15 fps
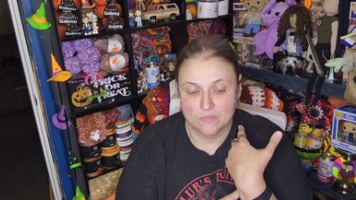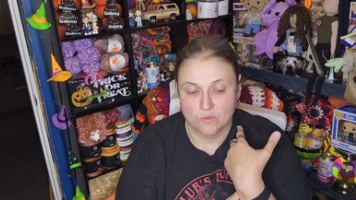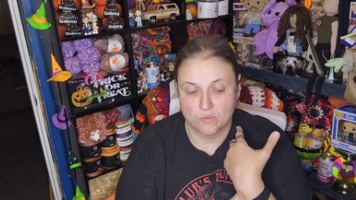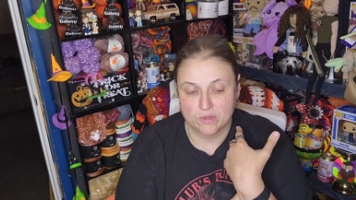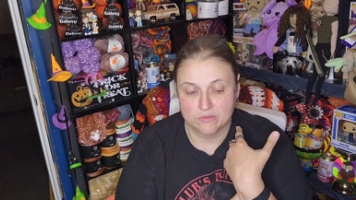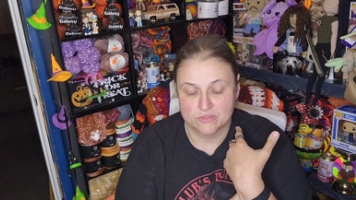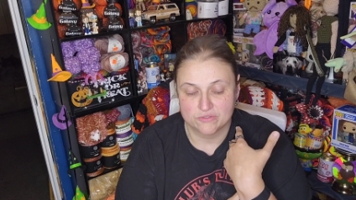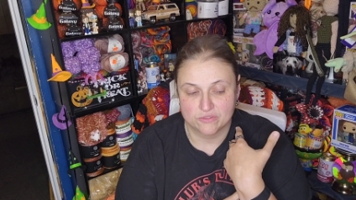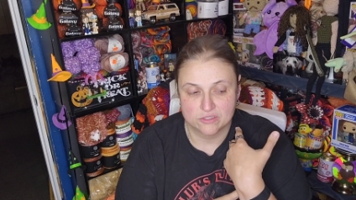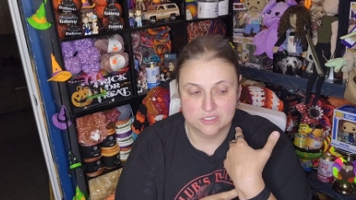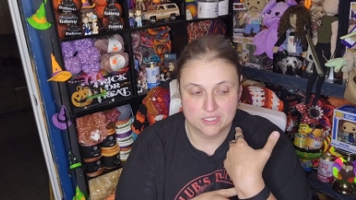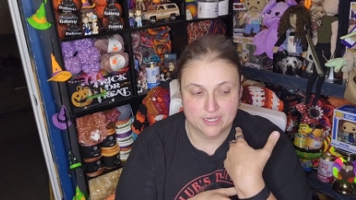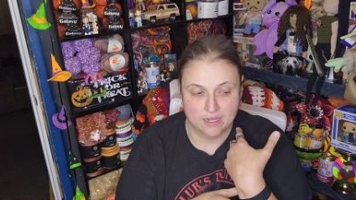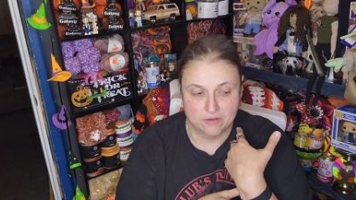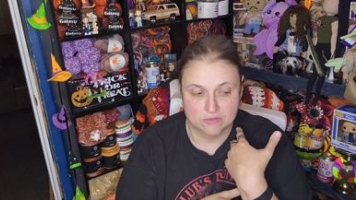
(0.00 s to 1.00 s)
when it was first
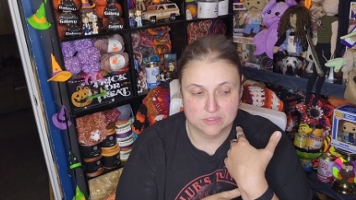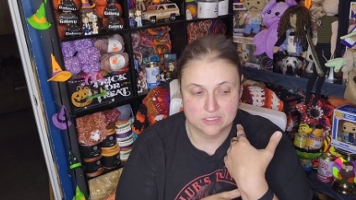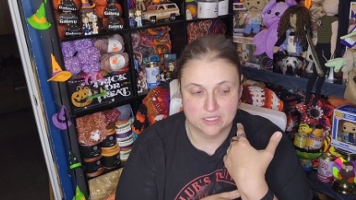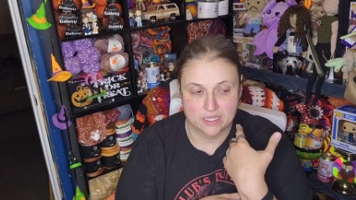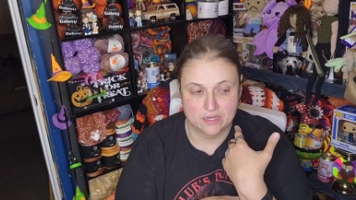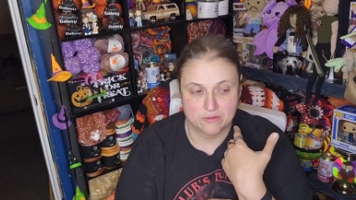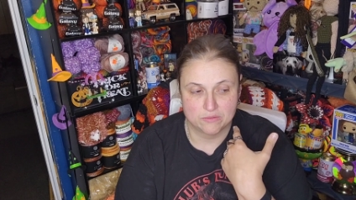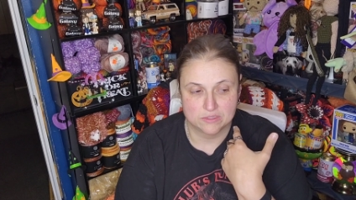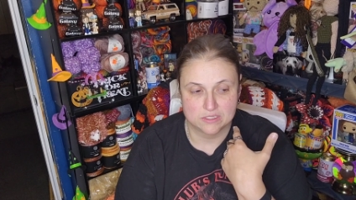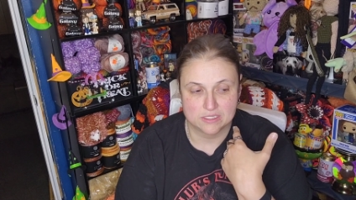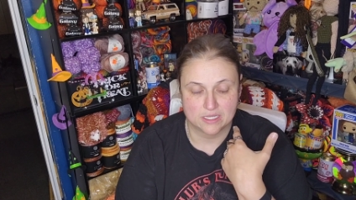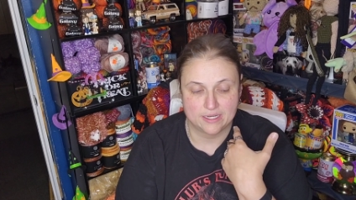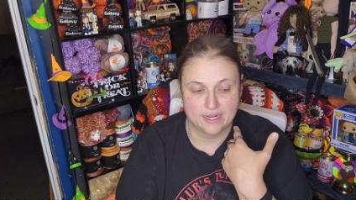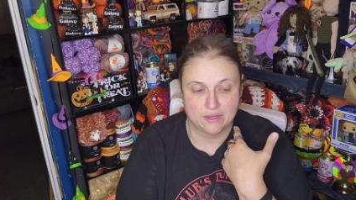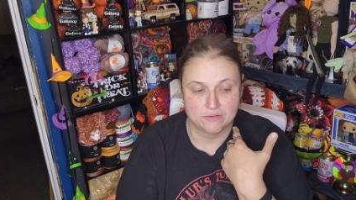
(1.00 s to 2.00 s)
announced and it was
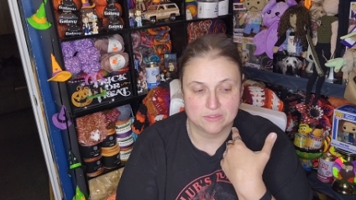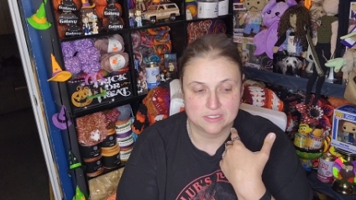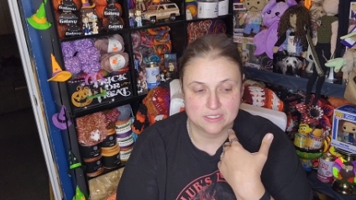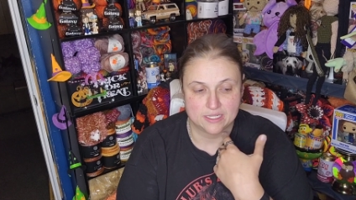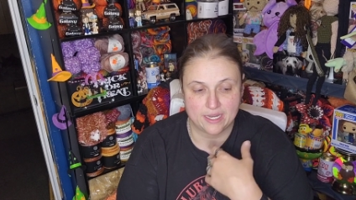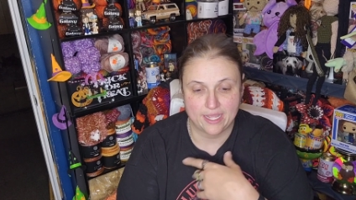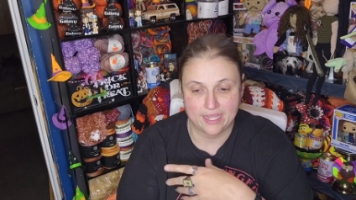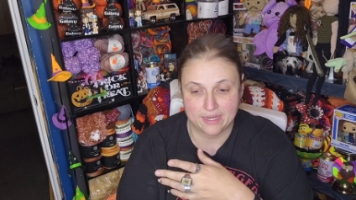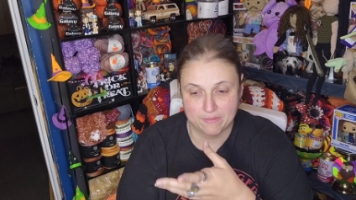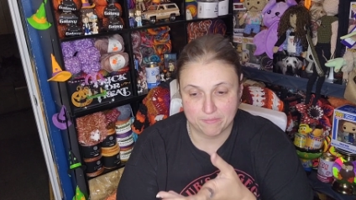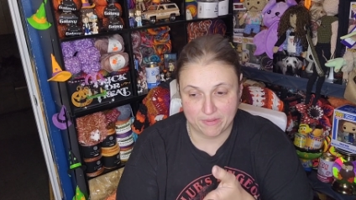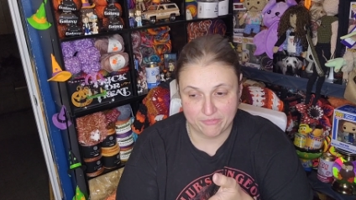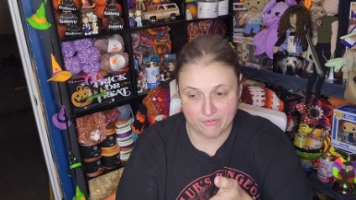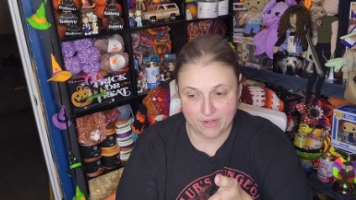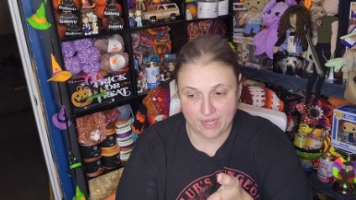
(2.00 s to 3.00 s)
announced that Aunt,
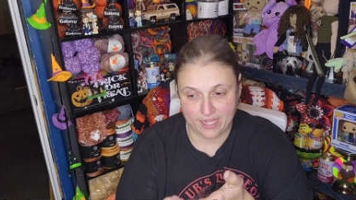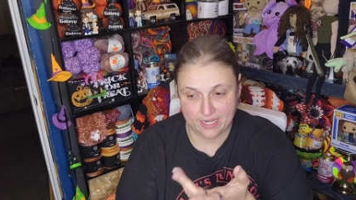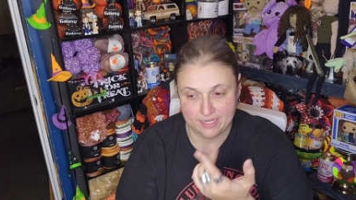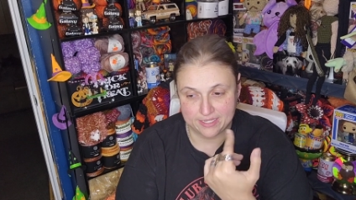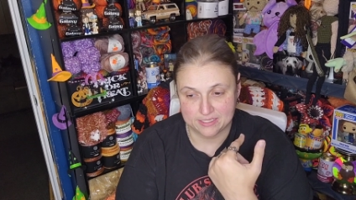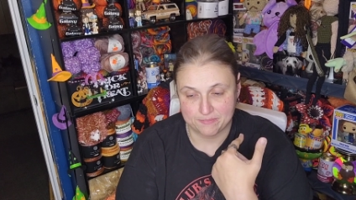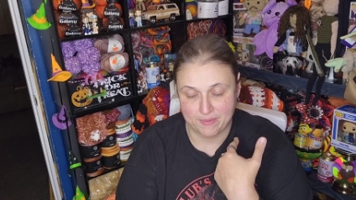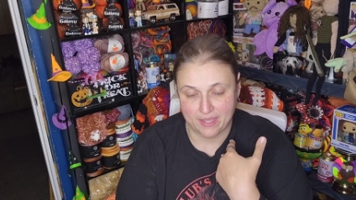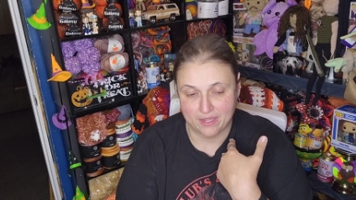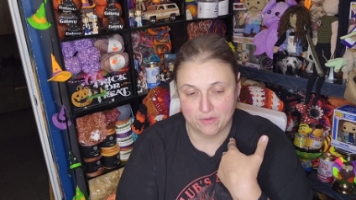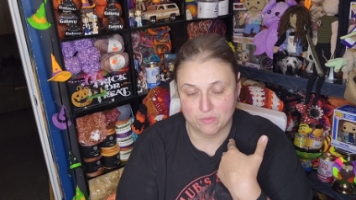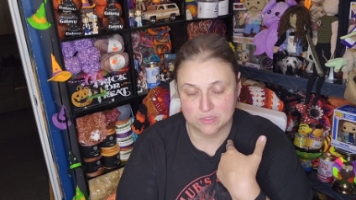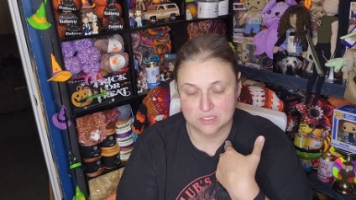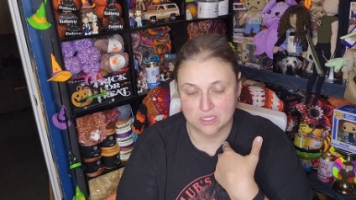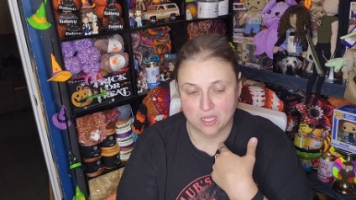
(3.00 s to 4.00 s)
my friend Andy's band
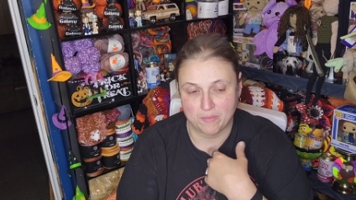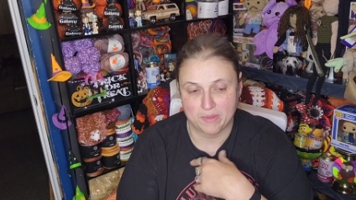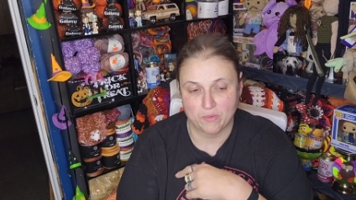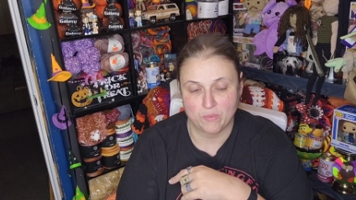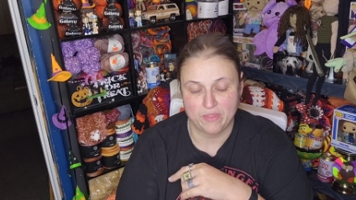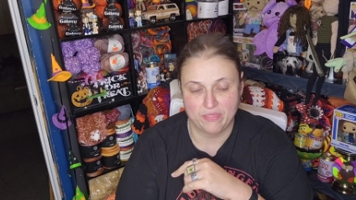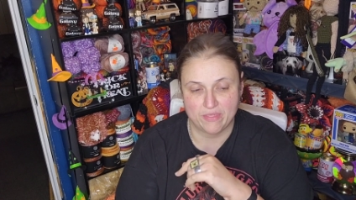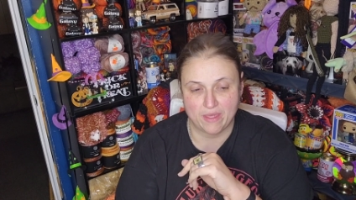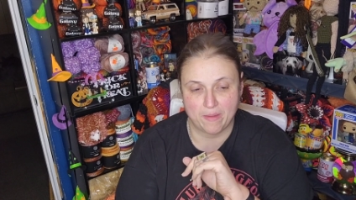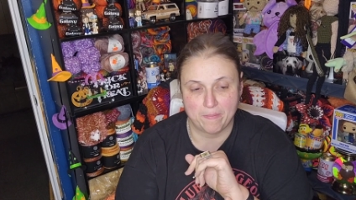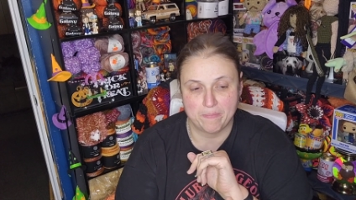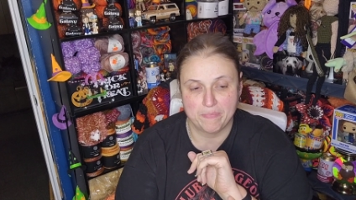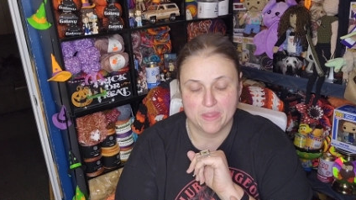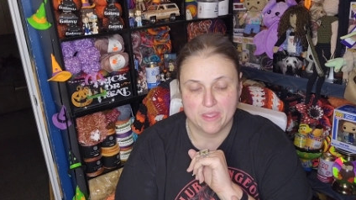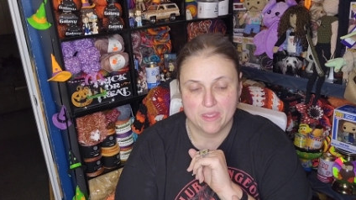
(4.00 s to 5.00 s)
was coming with them,